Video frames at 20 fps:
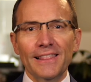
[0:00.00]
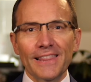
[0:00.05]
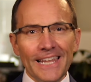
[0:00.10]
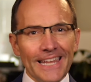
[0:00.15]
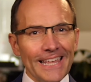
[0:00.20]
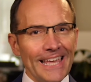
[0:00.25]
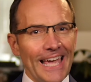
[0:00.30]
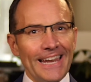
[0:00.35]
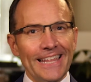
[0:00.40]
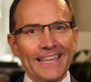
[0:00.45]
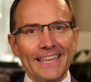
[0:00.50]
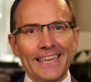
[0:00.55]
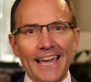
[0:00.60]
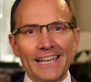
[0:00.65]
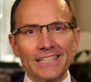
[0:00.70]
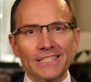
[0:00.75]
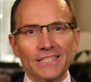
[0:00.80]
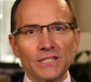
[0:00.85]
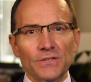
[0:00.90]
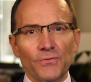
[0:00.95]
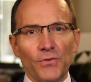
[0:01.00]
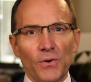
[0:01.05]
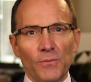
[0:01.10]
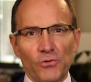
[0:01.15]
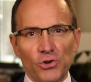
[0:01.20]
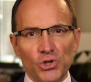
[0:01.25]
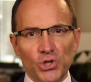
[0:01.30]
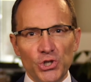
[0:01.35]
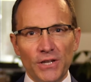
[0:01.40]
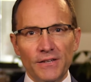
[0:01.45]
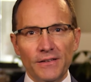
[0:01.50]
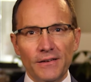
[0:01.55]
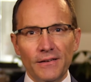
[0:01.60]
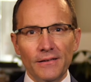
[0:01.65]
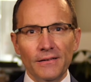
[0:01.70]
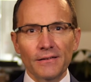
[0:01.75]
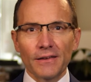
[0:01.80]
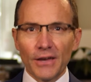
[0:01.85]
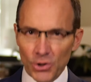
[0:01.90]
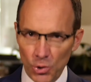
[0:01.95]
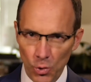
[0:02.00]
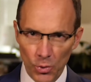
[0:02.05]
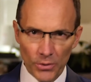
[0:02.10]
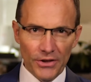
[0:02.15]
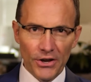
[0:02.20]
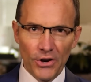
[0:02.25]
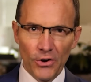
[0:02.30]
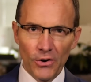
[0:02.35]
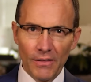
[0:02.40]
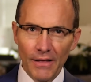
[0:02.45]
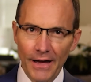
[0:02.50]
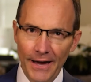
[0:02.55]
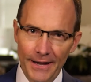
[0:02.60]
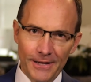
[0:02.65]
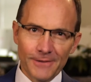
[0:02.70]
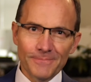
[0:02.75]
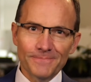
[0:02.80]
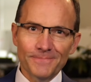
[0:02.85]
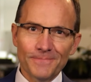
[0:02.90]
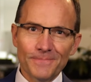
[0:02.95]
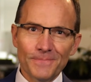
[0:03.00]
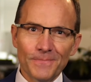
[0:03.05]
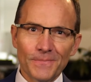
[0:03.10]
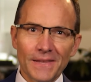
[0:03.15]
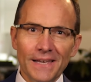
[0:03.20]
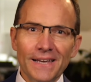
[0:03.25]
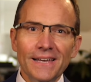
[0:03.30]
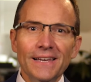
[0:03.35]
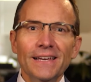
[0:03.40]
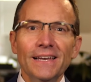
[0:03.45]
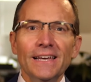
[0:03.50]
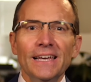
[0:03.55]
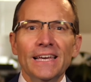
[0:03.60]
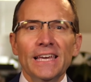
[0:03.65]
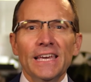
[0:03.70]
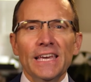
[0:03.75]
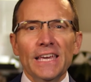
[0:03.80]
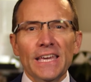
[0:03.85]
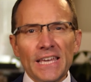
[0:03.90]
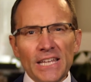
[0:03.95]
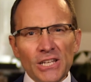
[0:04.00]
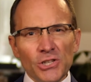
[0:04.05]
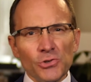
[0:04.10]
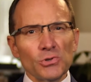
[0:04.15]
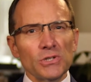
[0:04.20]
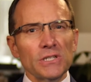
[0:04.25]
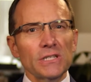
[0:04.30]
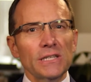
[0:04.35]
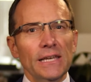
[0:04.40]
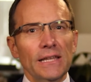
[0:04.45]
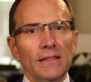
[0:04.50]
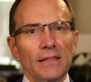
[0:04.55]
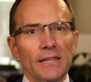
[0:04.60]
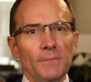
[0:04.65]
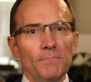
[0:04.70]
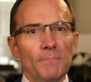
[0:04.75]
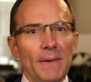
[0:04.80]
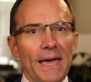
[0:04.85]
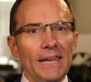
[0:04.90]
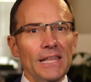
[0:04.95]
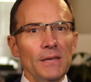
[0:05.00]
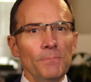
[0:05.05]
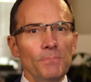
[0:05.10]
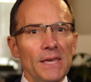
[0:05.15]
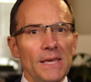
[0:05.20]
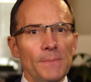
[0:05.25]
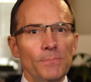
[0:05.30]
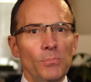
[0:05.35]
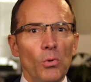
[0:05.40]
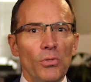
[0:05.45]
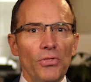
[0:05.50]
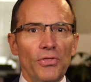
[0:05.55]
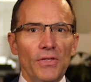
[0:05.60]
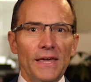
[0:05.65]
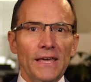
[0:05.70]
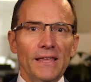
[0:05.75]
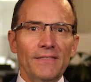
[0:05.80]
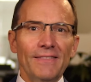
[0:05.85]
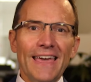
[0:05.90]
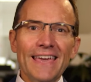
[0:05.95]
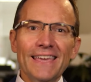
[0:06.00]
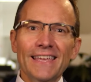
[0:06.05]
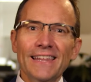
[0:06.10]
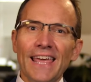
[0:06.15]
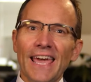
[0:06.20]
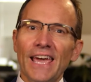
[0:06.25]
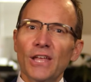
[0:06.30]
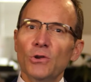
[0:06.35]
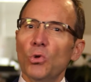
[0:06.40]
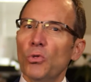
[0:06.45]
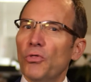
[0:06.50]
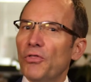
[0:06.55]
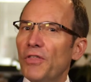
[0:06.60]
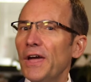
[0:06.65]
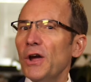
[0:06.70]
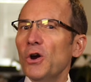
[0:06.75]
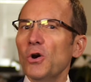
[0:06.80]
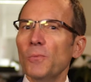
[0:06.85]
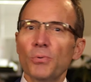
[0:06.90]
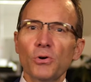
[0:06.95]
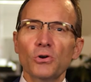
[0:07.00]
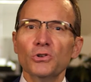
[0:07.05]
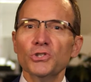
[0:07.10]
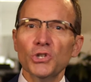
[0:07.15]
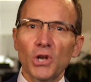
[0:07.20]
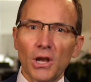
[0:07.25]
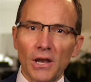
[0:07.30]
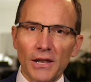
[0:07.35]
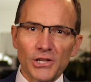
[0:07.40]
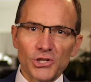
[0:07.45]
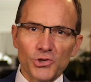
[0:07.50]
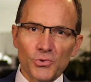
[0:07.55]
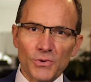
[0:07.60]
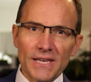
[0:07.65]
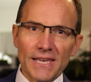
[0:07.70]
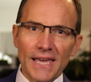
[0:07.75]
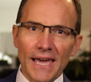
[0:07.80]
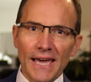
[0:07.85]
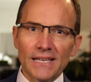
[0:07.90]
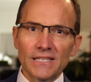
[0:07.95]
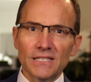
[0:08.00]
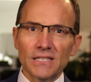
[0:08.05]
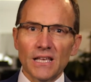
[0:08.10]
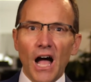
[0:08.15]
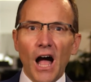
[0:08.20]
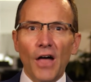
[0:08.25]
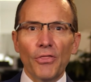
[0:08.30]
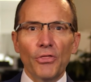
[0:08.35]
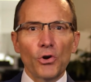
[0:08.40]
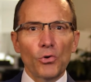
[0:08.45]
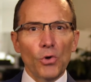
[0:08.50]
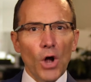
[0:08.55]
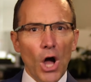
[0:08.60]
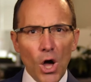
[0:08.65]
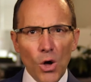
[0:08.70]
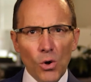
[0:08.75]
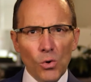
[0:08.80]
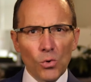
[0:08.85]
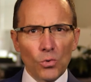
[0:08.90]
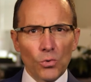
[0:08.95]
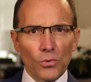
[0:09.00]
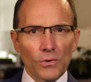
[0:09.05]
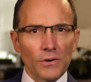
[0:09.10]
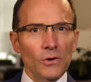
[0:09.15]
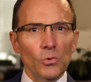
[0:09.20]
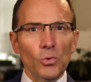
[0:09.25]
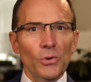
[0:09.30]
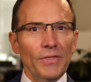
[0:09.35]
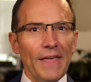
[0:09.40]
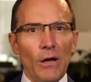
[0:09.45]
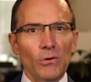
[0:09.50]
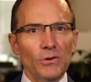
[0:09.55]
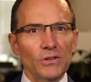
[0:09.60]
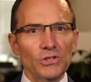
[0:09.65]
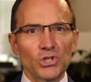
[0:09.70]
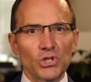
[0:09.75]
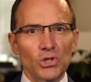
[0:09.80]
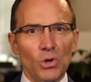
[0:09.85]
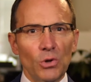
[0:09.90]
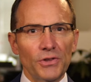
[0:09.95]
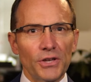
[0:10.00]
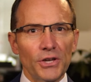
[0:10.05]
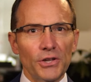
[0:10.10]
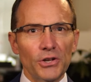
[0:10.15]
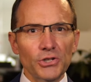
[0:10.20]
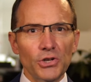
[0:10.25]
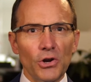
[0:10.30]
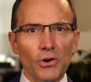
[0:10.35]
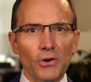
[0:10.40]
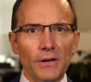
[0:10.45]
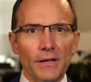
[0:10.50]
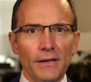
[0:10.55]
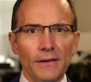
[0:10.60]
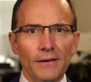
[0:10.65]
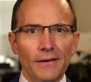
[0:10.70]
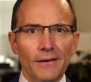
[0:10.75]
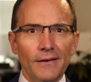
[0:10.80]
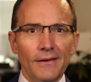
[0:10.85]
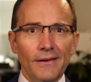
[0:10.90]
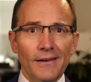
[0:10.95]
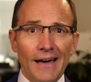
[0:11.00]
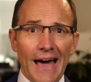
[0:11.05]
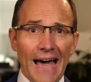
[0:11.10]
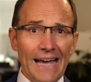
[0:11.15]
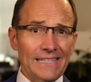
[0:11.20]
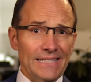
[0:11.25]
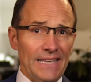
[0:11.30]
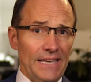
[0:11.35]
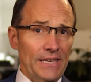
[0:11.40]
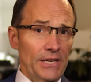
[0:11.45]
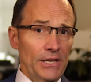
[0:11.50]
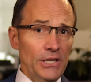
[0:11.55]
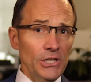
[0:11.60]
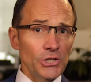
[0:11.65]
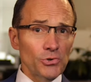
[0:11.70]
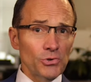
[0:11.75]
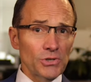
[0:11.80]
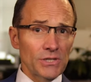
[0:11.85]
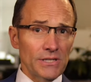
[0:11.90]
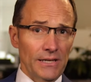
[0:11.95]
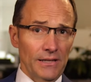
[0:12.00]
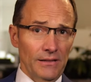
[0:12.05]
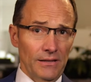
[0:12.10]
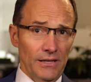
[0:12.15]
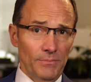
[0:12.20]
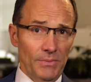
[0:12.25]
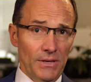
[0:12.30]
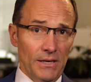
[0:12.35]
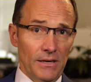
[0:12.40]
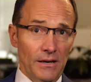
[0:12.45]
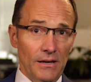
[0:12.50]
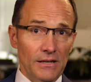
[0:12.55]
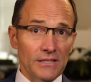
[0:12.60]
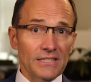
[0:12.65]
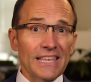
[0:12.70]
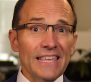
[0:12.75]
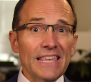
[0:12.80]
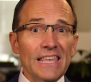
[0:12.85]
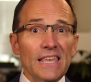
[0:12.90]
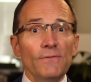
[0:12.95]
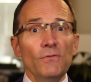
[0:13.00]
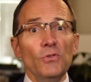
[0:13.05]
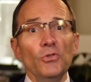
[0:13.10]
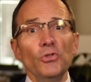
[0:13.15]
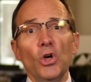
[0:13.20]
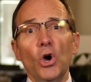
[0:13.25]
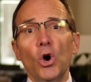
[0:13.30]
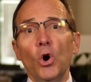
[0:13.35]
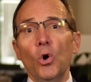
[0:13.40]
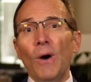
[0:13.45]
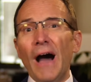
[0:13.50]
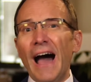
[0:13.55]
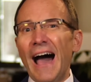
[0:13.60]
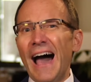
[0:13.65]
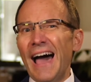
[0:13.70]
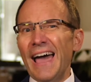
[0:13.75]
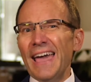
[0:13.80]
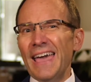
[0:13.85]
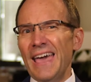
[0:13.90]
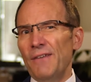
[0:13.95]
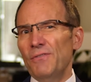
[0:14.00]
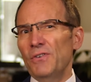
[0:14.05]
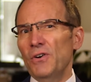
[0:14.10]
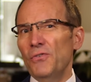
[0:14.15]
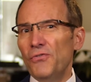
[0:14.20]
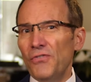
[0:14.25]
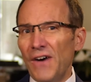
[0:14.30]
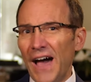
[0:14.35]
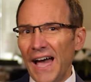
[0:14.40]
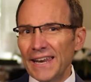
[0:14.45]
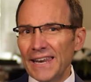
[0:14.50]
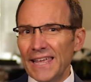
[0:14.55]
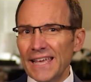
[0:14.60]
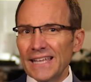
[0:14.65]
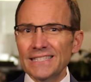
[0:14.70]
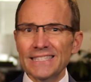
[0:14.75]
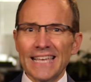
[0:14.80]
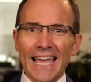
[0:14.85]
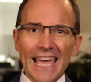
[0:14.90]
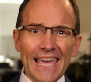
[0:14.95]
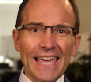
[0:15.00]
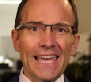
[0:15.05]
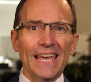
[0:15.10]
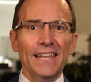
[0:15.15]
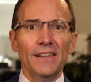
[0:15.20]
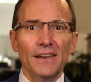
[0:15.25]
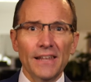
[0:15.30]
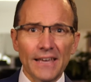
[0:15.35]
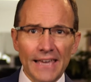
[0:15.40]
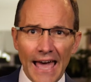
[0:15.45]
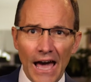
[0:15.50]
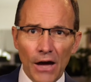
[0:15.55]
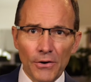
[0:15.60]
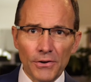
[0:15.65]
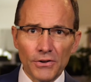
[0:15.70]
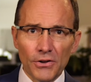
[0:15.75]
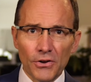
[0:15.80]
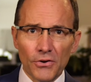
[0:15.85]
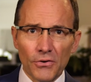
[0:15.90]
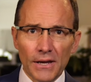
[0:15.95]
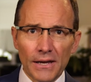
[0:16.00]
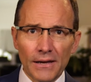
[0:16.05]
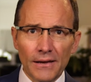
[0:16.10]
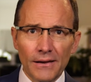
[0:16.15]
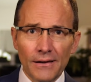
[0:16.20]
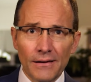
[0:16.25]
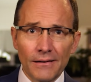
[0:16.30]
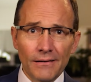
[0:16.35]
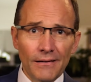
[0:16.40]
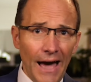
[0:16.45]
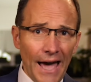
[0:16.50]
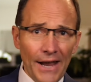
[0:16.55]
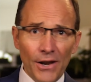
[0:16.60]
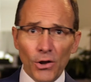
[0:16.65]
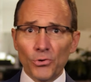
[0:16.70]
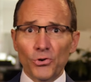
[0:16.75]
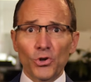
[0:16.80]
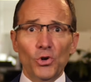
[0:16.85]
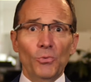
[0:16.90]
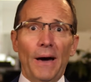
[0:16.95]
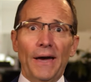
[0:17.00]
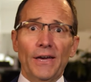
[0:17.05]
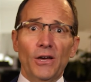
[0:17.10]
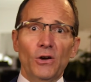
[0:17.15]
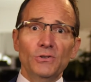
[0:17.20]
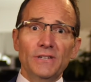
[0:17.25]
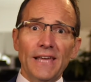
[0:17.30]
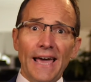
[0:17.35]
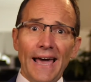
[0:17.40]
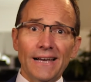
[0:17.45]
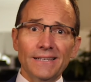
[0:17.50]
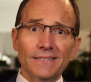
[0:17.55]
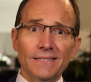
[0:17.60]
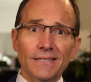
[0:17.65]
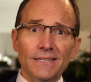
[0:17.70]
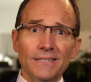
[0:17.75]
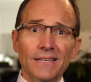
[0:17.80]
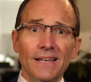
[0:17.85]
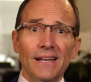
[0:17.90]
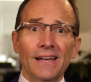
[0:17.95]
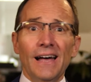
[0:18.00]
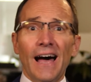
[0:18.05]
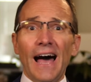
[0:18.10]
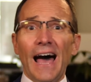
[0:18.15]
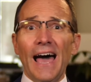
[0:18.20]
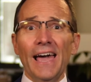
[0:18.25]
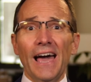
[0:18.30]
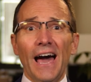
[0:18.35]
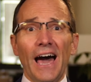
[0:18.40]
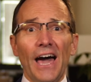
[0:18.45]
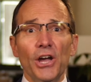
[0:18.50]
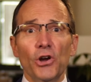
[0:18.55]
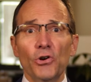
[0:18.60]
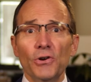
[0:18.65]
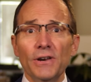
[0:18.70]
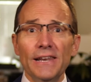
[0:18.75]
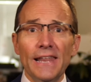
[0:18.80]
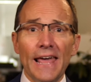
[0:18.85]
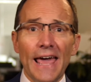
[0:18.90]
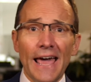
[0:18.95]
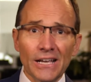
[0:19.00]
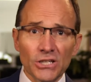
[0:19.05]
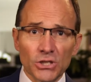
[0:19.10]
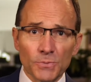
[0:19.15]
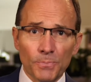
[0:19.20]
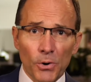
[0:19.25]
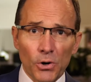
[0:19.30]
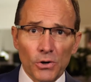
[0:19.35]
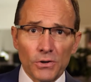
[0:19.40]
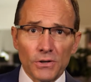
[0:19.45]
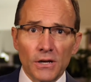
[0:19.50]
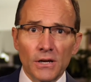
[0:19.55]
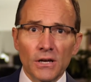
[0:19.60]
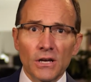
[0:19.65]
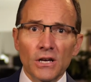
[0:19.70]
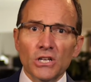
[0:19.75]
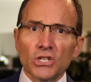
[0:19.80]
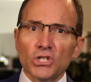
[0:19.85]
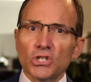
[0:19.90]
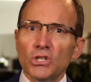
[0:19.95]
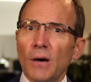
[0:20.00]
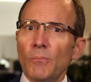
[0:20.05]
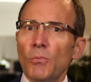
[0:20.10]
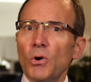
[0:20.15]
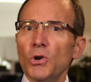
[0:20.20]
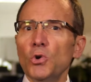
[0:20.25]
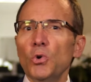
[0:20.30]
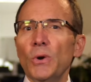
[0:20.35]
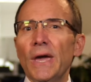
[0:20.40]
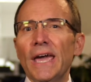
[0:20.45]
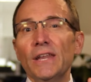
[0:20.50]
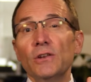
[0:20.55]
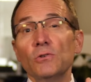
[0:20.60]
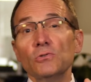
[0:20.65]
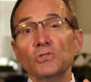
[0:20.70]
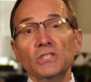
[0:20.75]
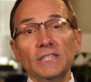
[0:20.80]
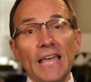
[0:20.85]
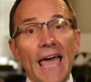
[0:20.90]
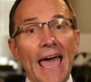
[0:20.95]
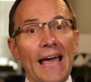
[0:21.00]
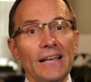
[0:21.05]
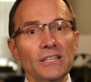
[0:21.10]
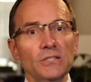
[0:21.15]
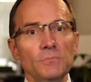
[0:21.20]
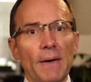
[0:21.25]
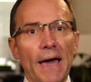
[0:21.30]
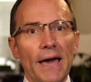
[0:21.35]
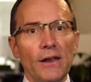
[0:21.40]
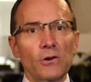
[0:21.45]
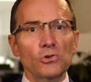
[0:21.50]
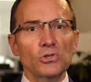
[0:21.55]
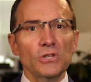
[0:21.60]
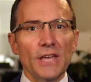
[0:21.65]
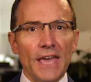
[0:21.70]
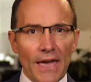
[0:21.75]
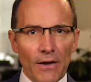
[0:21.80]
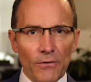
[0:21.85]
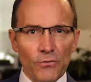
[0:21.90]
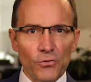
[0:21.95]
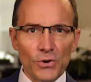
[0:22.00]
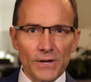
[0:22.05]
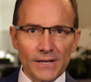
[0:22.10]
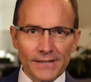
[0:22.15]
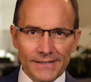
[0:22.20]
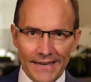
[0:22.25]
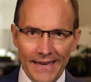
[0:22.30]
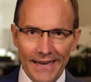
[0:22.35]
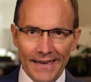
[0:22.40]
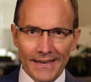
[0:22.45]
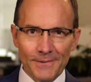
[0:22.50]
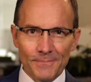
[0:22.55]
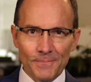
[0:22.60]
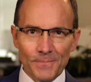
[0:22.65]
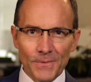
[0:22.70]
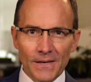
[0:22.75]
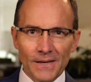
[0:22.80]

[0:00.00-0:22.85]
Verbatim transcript: litigating cases from Virginia and North Carolina. Interestingly, many people think they can handle their personal injury case on their own without consulting an attorney. I say interestingly because even though I have a finance and an accounting degree, I don't do my own taxes. I hire an expert someone who handles tax matters every day.